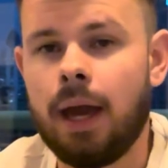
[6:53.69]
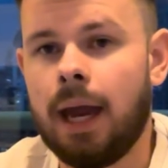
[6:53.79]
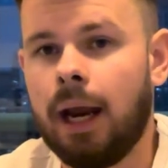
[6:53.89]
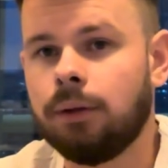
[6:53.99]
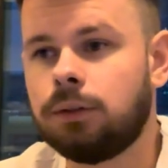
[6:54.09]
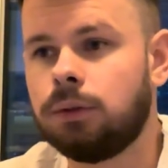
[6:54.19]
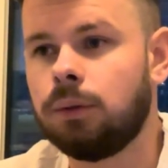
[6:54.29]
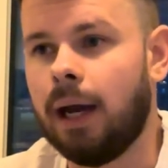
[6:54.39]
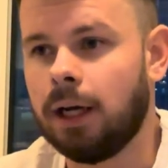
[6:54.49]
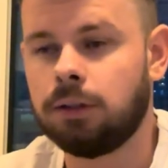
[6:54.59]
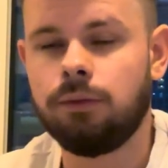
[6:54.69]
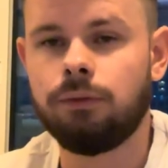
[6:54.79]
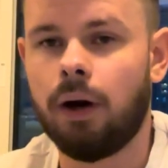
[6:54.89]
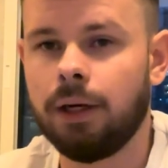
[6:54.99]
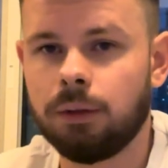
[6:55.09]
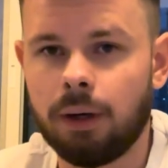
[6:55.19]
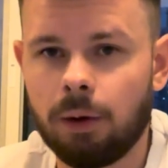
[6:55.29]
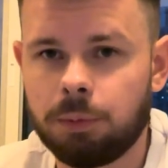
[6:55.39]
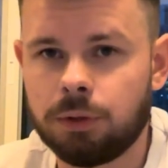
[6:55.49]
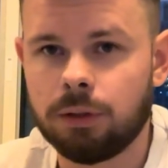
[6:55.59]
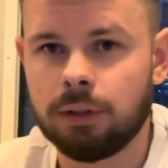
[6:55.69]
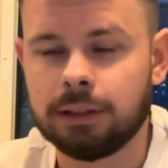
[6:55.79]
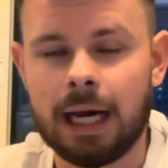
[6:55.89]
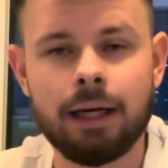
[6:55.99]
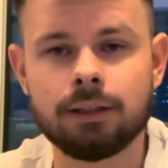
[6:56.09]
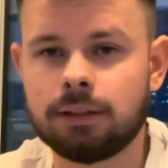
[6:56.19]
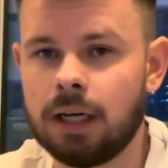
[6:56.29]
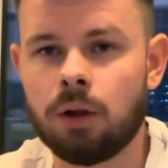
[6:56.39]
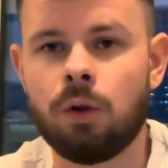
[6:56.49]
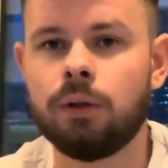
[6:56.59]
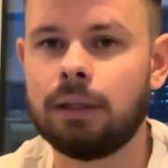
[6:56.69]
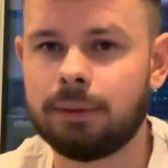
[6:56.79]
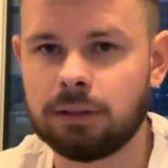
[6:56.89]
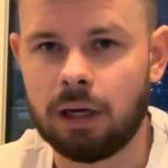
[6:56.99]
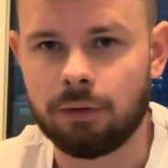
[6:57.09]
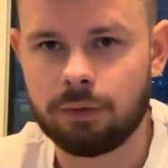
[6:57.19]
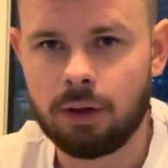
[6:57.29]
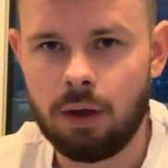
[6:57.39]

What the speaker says: how to actually find your right opportunities, how to sell, all that type of stuff.